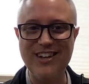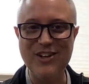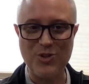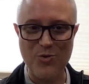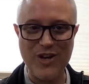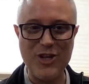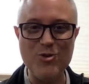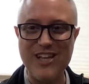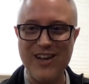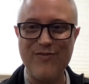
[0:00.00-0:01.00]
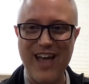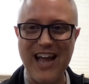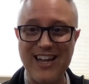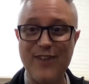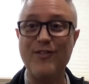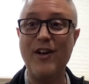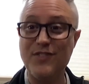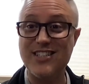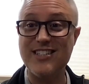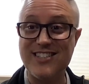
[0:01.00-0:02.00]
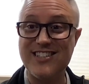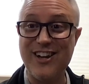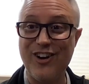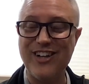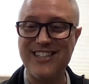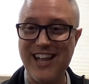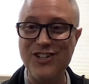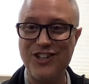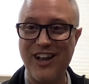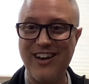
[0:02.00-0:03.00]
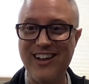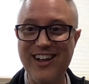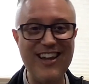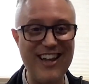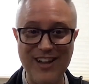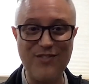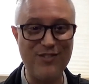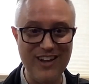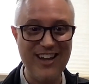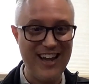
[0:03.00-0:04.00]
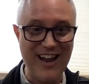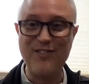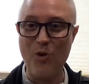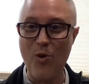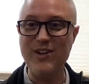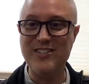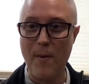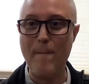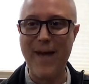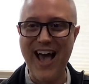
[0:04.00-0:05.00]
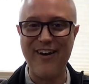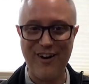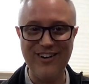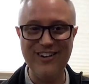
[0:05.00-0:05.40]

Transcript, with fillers: So when you give that gift of sincere attention, it's it's going to matter.